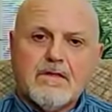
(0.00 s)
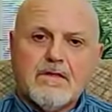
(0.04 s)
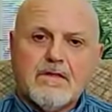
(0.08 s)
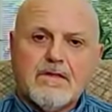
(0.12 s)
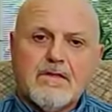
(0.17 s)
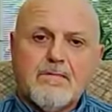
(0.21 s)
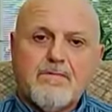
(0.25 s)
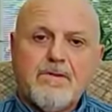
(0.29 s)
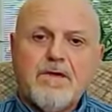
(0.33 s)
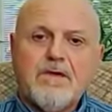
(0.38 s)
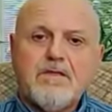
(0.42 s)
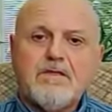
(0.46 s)

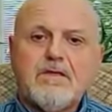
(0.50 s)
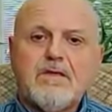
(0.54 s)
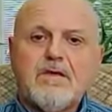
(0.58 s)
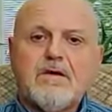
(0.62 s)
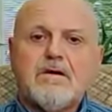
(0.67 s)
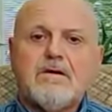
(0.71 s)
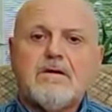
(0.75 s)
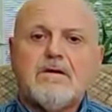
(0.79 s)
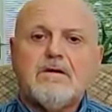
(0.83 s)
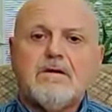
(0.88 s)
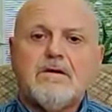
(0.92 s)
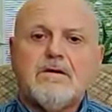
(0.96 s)
The
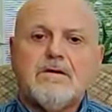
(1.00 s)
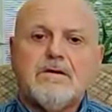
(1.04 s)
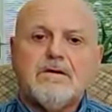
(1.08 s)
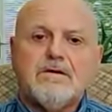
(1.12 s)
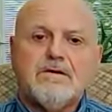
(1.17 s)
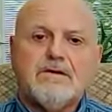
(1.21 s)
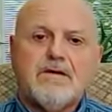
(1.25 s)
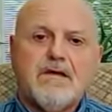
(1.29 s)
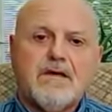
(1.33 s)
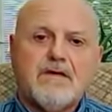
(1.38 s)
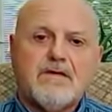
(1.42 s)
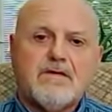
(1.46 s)
PCR
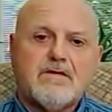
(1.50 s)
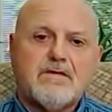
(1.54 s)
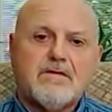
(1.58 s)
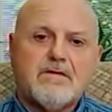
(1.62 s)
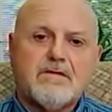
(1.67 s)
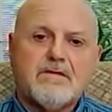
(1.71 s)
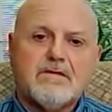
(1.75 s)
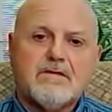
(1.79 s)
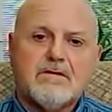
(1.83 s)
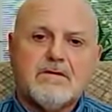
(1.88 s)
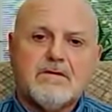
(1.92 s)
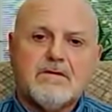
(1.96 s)

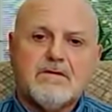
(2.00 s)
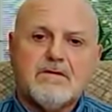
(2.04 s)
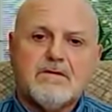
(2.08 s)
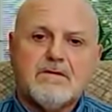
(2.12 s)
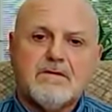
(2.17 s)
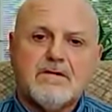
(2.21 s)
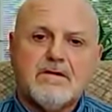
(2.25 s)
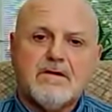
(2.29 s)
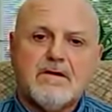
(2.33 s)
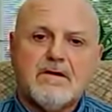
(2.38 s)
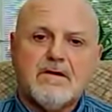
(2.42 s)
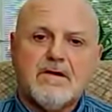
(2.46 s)
tests,
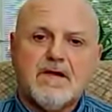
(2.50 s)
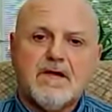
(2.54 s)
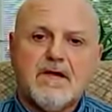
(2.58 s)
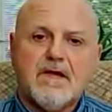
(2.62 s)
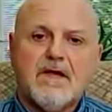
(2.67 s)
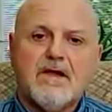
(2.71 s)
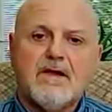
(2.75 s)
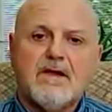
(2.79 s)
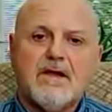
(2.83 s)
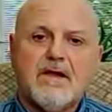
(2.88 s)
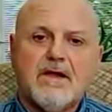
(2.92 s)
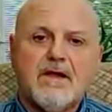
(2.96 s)

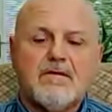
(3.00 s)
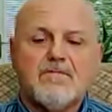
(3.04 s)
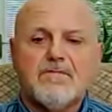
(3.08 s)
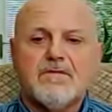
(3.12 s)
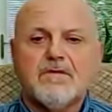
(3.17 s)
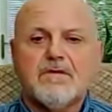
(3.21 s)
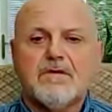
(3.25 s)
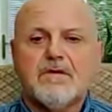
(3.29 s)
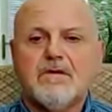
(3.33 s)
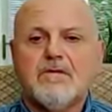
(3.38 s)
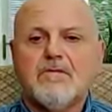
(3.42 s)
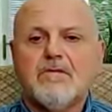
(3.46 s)
again,
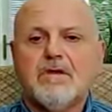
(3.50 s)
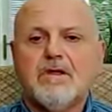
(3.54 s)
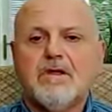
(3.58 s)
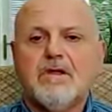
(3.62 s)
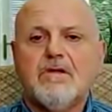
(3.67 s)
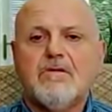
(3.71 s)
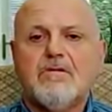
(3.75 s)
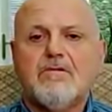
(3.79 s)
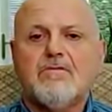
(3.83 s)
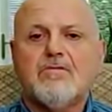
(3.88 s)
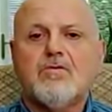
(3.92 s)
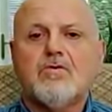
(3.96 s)

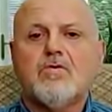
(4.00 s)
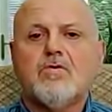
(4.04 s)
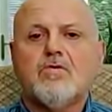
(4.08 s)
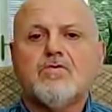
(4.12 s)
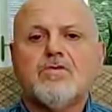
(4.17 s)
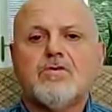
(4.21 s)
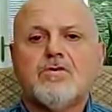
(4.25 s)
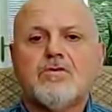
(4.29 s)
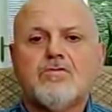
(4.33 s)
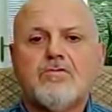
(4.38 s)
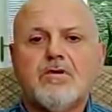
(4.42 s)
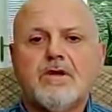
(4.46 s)
absolutely torn
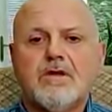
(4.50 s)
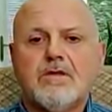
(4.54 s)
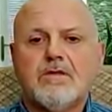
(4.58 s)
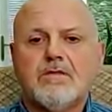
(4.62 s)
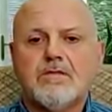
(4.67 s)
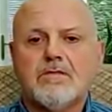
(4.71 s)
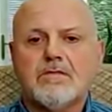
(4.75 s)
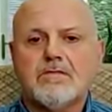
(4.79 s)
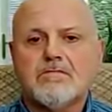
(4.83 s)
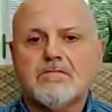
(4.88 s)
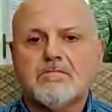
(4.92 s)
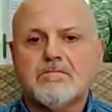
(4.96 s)
to
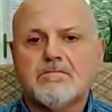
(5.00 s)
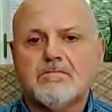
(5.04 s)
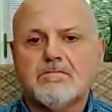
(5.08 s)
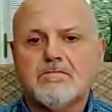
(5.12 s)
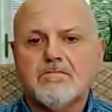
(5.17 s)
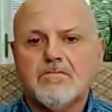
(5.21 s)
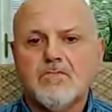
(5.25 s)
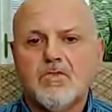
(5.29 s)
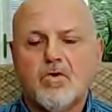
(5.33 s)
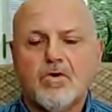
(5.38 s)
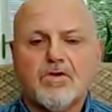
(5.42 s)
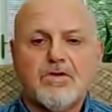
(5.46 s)
shreds,
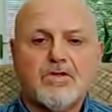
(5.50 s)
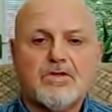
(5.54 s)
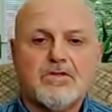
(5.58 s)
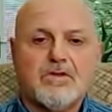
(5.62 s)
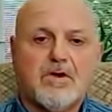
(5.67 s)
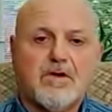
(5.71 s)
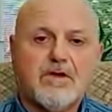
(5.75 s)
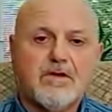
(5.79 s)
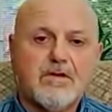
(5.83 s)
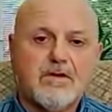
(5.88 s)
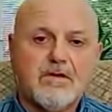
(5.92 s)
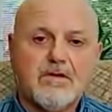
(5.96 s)
not
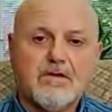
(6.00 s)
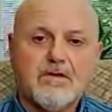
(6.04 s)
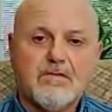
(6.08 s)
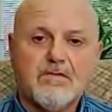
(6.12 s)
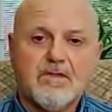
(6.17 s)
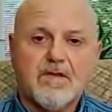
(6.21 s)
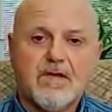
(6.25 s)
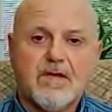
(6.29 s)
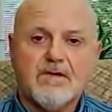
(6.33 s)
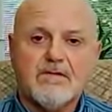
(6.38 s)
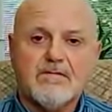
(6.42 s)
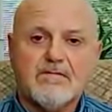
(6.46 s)
designed to do
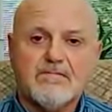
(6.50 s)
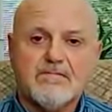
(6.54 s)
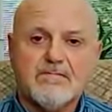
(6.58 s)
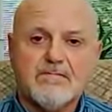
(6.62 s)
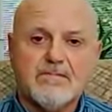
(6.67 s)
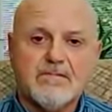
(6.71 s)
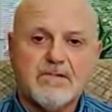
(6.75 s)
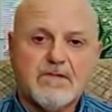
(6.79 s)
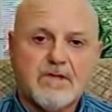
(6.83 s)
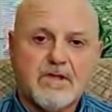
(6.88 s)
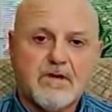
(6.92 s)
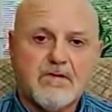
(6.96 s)
that,
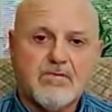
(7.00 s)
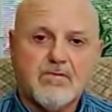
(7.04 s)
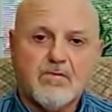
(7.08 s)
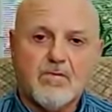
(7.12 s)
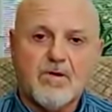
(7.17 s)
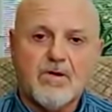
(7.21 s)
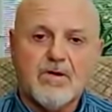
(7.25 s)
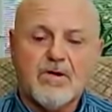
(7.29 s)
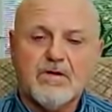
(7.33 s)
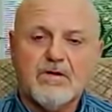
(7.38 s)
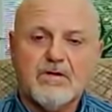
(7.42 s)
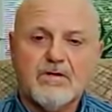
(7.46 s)
don't
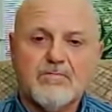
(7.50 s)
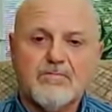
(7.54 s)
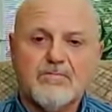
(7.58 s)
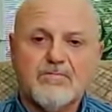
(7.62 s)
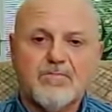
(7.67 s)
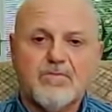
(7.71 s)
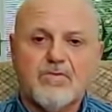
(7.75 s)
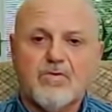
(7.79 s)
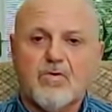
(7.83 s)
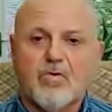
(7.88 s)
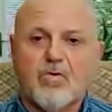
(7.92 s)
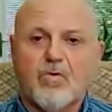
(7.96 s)
work.
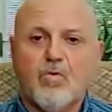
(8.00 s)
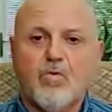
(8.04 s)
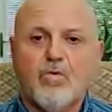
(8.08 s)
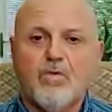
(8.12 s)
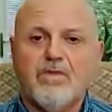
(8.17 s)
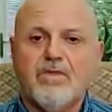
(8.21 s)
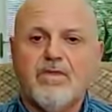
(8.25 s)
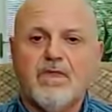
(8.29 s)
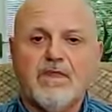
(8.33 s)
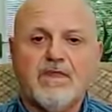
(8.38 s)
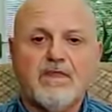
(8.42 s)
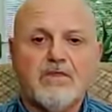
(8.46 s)
All
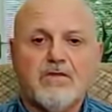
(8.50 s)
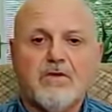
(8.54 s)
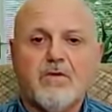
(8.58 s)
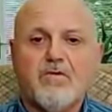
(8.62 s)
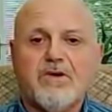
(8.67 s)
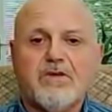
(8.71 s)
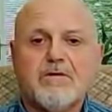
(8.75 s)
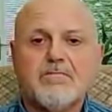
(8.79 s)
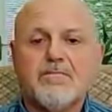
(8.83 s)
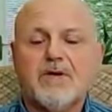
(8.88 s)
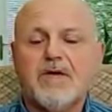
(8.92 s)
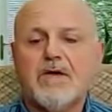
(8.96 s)
they do
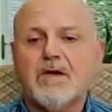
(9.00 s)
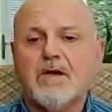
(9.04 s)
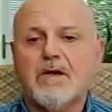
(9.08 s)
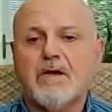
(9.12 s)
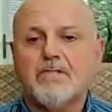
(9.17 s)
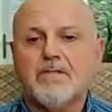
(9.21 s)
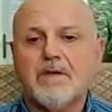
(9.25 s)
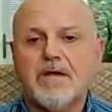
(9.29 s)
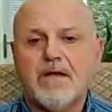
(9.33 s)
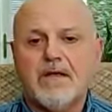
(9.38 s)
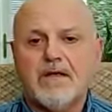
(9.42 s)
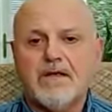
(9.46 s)
is pick
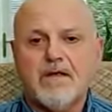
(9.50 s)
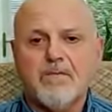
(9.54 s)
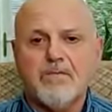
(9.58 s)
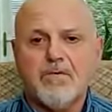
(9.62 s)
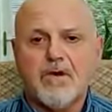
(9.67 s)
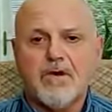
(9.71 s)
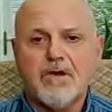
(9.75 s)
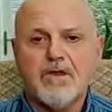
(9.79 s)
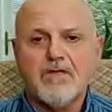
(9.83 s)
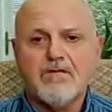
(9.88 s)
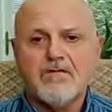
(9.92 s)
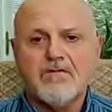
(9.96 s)
up
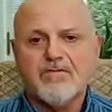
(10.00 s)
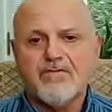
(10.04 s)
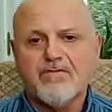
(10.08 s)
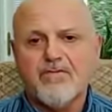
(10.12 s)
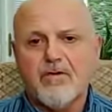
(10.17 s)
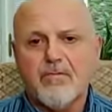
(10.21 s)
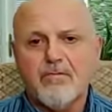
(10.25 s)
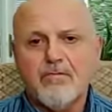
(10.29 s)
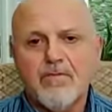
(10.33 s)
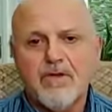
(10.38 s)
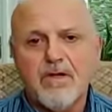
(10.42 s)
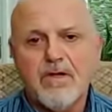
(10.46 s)
antibodies
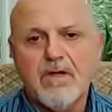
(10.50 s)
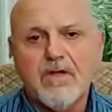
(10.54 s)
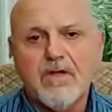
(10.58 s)
from